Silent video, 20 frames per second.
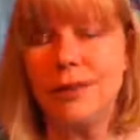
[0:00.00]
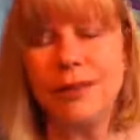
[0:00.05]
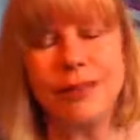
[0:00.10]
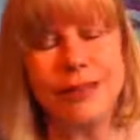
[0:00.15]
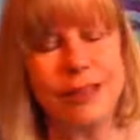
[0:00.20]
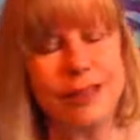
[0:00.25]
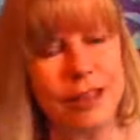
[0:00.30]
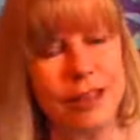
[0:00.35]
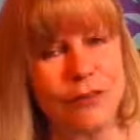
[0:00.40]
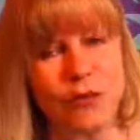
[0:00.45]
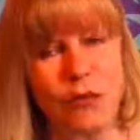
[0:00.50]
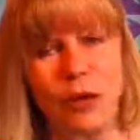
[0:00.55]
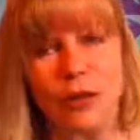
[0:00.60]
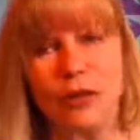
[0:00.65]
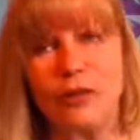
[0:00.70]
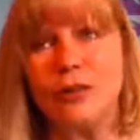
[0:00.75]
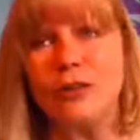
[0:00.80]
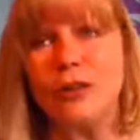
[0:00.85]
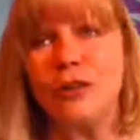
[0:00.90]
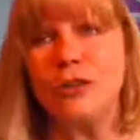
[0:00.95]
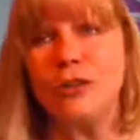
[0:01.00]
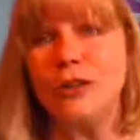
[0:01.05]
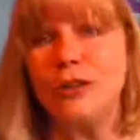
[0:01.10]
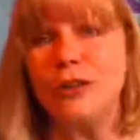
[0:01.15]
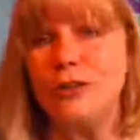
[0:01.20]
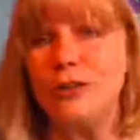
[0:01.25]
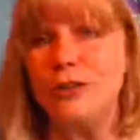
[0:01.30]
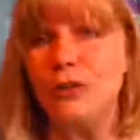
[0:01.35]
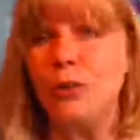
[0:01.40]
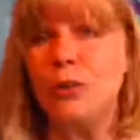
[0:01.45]
They've transitioned
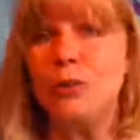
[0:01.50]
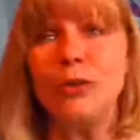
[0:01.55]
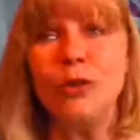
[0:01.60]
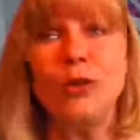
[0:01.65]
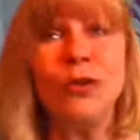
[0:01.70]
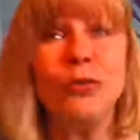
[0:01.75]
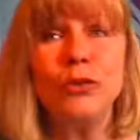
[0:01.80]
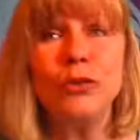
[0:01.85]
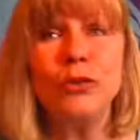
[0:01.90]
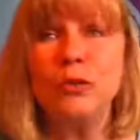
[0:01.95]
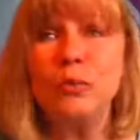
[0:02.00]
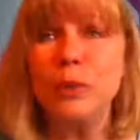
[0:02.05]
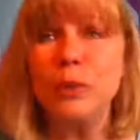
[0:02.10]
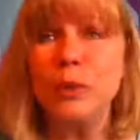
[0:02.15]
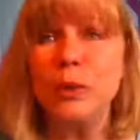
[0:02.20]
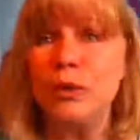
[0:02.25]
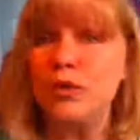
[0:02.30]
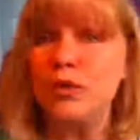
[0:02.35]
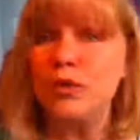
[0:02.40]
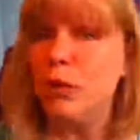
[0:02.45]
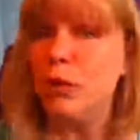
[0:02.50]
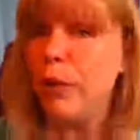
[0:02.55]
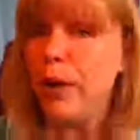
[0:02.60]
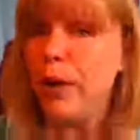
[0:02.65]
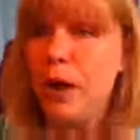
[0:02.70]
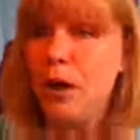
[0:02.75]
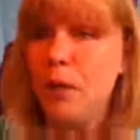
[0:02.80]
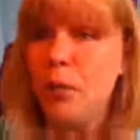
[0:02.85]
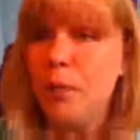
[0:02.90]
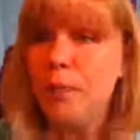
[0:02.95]
into a beautiful spiritual
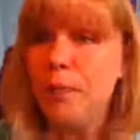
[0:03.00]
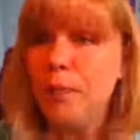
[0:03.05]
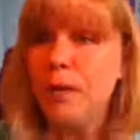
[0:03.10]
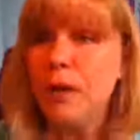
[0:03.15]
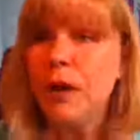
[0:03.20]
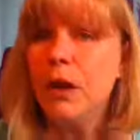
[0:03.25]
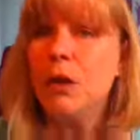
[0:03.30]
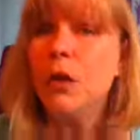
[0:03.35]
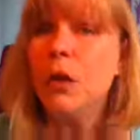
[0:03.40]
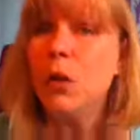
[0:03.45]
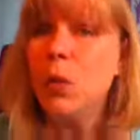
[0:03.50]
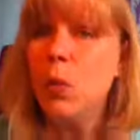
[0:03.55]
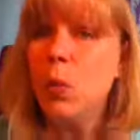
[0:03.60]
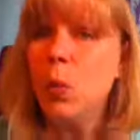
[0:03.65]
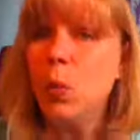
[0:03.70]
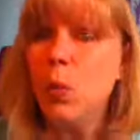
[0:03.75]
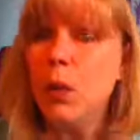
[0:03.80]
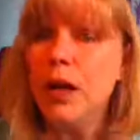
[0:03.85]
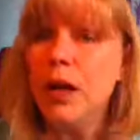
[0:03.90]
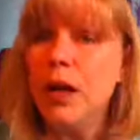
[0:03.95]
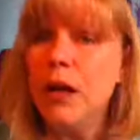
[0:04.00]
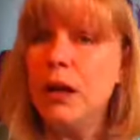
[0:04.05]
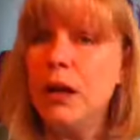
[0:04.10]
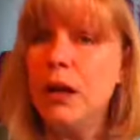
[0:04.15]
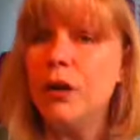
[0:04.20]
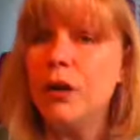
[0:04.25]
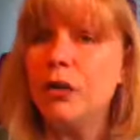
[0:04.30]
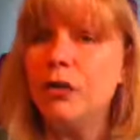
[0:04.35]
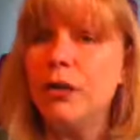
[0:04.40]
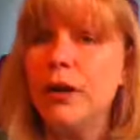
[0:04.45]
realm. We
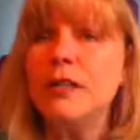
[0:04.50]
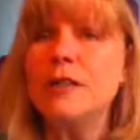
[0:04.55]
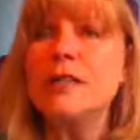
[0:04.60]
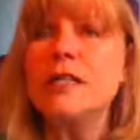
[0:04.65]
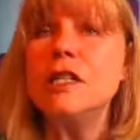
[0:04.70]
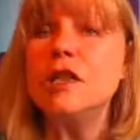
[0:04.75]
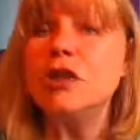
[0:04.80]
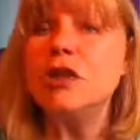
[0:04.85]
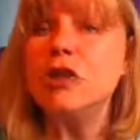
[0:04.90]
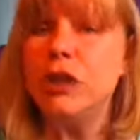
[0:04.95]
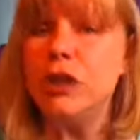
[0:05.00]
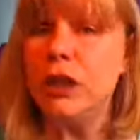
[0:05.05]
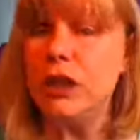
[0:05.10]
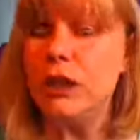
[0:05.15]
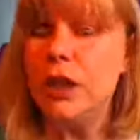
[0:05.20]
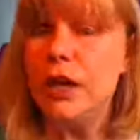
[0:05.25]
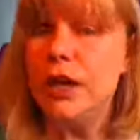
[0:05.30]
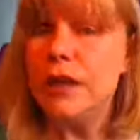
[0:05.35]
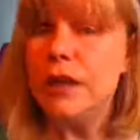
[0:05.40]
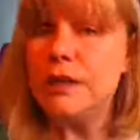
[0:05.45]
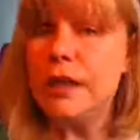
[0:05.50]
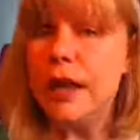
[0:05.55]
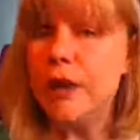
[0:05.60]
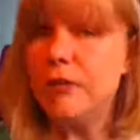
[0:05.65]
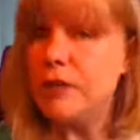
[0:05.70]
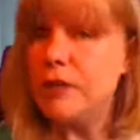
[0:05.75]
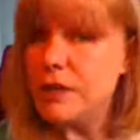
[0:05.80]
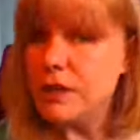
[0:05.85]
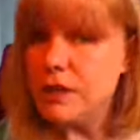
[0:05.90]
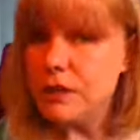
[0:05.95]
are transitioning to have
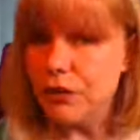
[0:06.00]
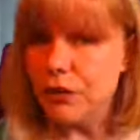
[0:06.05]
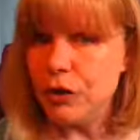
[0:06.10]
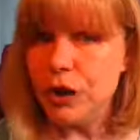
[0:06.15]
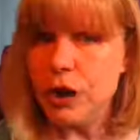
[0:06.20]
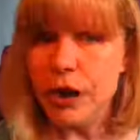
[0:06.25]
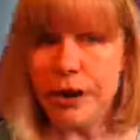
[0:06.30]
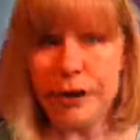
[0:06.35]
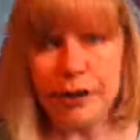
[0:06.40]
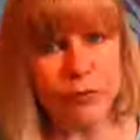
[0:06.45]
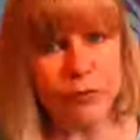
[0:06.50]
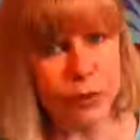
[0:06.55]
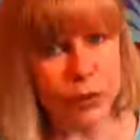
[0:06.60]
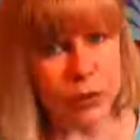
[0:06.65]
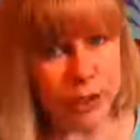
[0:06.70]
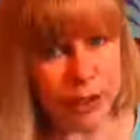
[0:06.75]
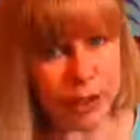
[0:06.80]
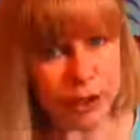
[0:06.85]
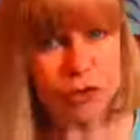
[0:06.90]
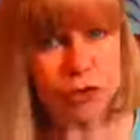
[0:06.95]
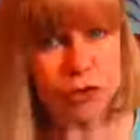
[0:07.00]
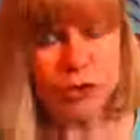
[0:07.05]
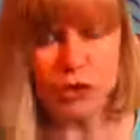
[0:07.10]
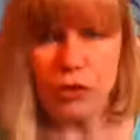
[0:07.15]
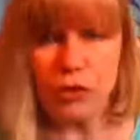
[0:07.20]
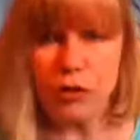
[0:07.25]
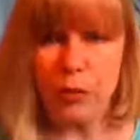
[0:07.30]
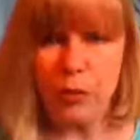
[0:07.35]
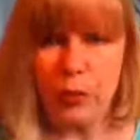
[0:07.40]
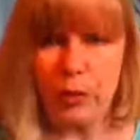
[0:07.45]
a different kind of
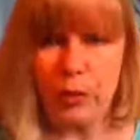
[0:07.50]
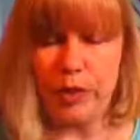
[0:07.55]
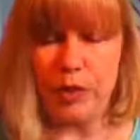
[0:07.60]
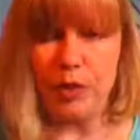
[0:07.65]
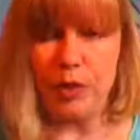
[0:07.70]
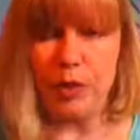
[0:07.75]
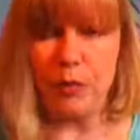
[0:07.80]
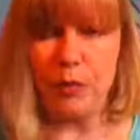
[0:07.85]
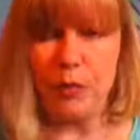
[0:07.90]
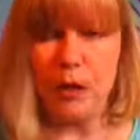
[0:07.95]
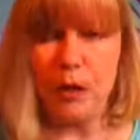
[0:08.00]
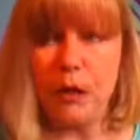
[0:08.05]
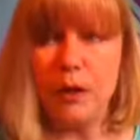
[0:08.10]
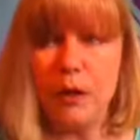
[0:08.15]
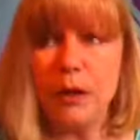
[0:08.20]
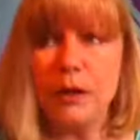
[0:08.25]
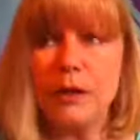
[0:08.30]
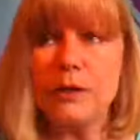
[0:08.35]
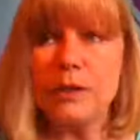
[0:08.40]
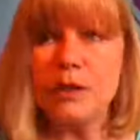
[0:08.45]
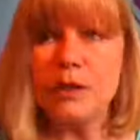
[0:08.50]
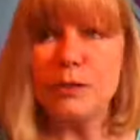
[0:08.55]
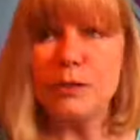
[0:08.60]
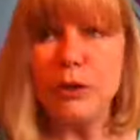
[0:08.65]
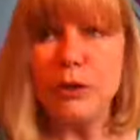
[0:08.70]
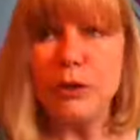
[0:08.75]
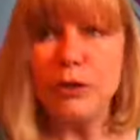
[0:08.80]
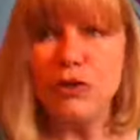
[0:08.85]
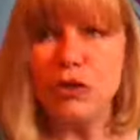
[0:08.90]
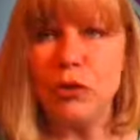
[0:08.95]
relationship with them, a
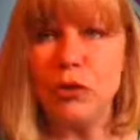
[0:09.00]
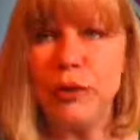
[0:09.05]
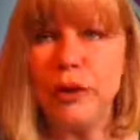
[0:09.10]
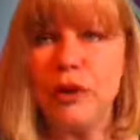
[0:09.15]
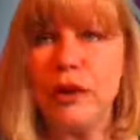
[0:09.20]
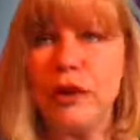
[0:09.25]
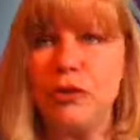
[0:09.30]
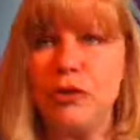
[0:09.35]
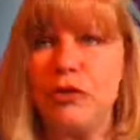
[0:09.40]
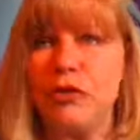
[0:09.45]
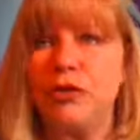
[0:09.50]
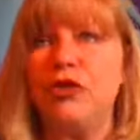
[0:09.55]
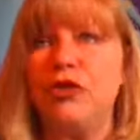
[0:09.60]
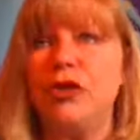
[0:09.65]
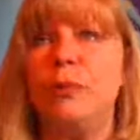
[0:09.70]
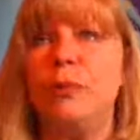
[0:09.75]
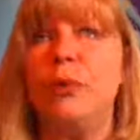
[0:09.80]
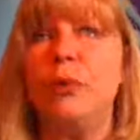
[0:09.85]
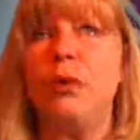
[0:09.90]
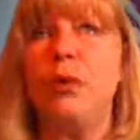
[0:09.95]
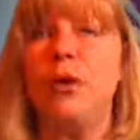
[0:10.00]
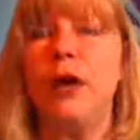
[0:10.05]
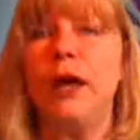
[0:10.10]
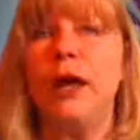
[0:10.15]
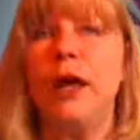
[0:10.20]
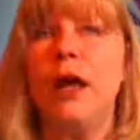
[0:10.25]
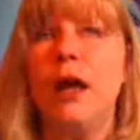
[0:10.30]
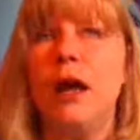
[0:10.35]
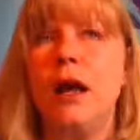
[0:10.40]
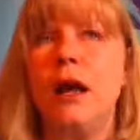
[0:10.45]
spiritual relationship or a
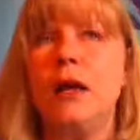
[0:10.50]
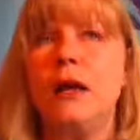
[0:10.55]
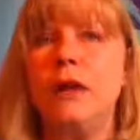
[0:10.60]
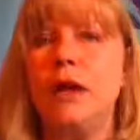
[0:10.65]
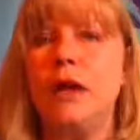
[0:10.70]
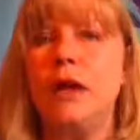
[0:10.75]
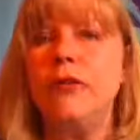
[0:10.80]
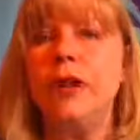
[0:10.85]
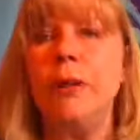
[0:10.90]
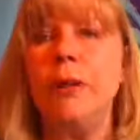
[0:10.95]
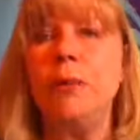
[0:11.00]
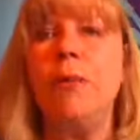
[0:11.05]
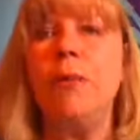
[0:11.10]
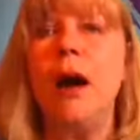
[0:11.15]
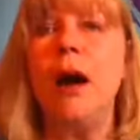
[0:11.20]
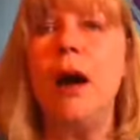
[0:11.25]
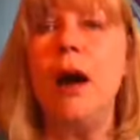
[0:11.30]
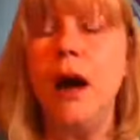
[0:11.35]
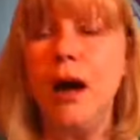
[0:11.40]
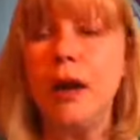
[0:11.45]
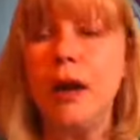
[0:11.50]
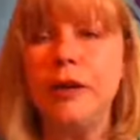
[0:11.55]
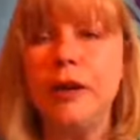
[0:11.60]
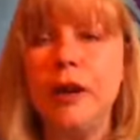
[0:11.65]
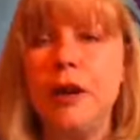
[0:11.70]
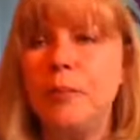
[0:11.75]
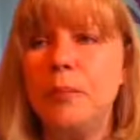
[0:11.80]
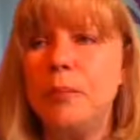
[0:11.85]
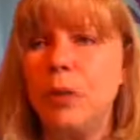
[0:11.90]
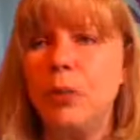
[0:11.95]
loving bond,
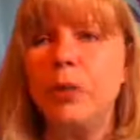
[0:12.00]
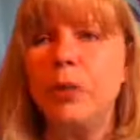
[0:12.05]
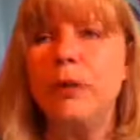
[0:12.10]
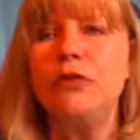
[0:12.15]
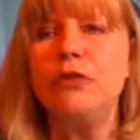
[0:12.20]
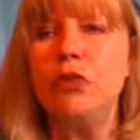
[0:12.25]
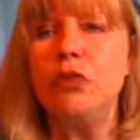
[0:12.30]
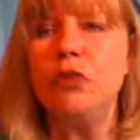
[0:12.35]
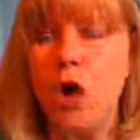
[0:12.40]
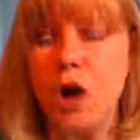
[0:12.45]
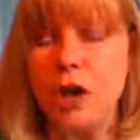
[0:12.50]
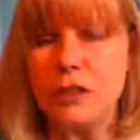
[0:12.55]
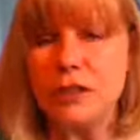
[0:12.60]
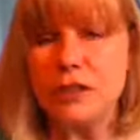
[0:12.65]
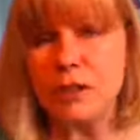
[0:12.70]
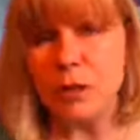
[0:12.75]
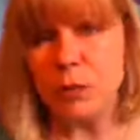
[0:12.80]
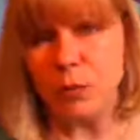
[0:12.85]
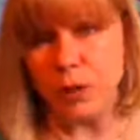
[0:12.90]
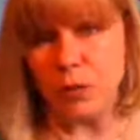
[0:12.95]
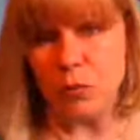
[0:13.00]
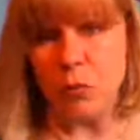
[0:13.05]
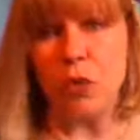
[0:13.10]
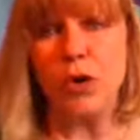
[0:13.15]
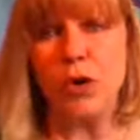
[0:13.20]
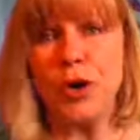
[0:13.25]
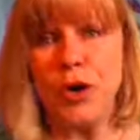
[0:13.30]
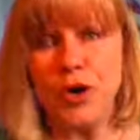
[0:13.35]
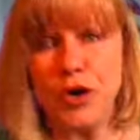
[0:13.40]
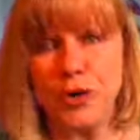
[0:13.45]
but we've lost and we
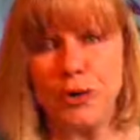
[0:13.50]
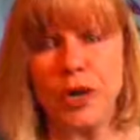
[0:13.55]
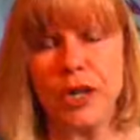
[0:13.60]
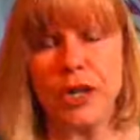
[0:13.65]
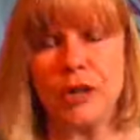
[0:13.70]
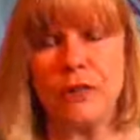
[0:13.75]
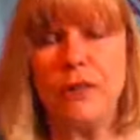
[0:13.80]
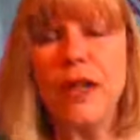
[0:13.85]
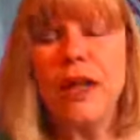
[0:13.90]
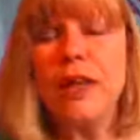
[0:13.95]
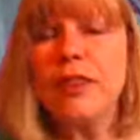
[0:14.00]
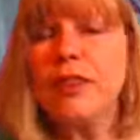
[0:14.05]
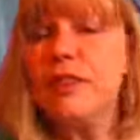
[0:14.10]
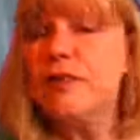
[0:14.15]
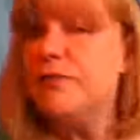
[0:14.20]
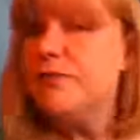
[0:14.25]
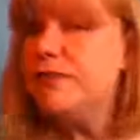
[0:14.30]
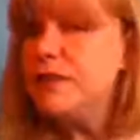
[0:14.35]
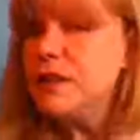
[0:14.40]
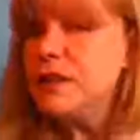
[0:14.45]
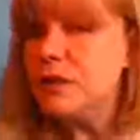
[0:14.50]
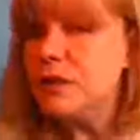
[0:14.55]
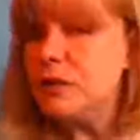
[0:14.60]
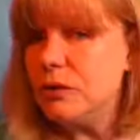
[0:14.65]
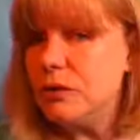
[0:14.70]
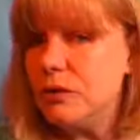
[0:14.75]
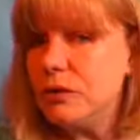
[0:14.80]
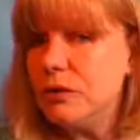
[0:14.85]
mourn and grieve the physical